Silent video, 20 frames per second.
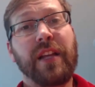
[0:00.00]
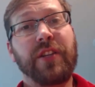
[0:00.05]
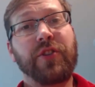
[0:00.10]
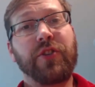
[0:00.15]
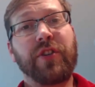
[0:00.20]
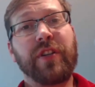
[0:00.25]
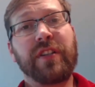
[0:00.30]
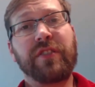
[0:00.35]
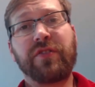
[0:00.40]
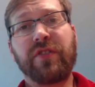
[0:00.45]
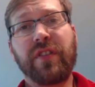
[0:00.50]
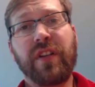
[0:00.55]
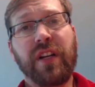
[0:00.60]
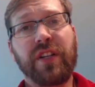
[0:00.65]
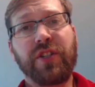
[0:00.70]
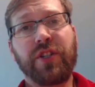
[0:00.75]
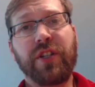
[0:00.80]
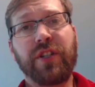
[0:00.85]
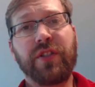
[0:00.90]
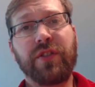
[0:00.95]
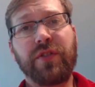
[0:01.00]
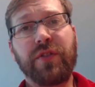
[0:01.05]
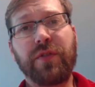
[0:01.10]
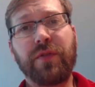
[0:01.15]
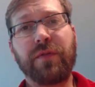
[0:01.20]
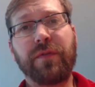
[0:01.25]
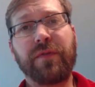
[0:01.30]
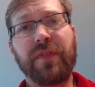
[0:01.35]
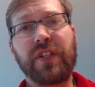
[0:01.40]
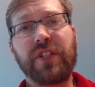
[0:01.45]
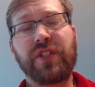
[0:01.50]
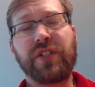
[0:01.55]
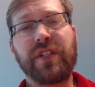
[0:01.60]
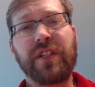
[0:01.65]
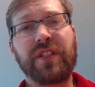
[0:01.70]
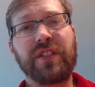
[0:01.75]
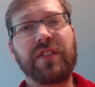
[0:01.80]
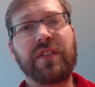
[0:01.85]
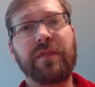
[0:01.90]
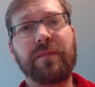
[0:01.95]
That's your introduction to Fitch
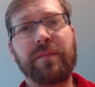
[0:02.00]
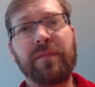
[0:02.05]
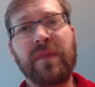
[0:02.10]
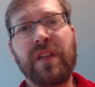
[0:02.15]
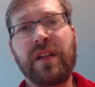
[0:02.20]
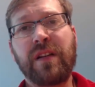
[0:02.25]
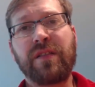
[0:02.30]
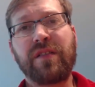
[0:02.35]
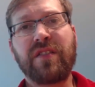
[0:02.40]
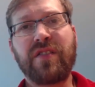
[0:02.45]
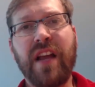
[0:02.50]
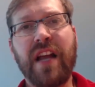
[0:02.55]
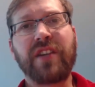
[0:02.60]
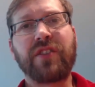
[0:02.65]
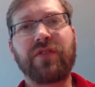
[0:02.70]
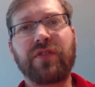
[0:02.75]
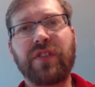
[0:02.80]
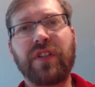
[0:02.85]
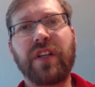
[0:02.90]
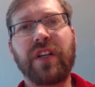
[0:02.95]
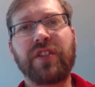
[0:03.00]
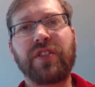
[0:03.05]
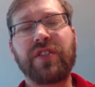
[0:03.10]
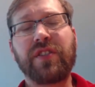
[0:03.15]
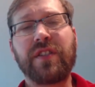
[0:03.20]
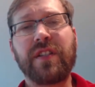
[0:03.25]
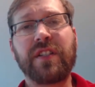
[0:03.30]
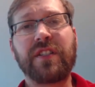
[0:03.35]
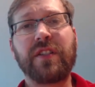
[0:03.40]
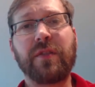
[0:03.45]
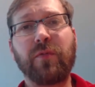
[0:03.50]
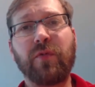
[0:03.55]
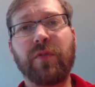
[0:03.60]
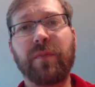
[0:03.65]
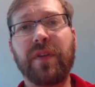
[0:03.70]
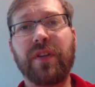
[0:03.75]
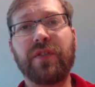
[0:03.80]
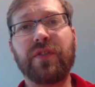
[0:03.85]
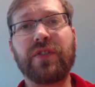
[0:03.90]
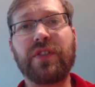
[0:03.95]
system, the natural deduction system
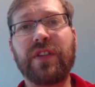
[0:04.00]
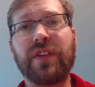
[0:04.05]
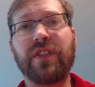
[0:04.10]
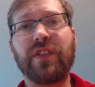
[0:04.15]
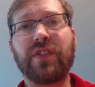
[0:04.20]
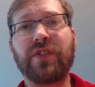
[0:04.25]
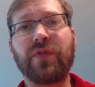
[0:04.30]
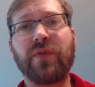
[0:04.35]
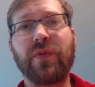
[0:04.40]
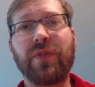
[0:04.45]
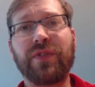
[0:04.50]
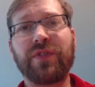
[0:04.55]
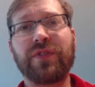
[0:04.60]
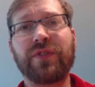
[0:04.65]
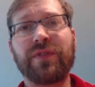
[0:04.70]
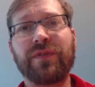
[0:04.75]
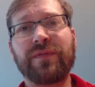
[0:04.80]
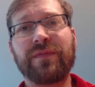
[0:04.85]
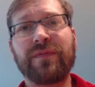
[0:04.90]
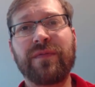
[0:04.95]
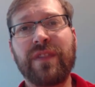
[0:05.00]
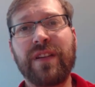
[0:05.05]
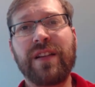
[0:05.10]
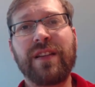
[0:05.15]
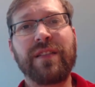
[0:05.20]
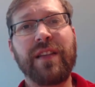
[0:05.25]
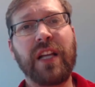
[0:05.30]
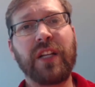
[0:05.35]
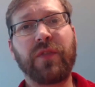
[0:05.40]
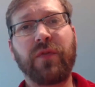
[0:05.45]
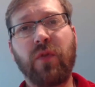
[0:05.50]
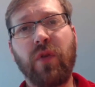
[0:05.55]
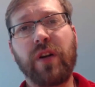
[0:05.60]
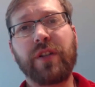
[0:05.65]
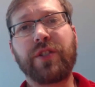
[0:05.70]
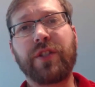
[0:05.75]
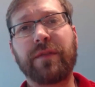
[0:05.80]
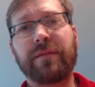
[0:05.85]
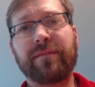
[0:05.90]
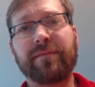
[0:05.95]
we'll be using in this course. Thanks
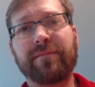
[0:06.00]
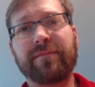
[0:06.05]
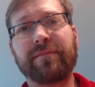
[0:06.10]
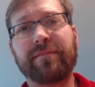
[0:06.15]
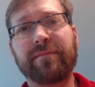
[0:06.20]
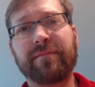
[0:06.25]
for watching.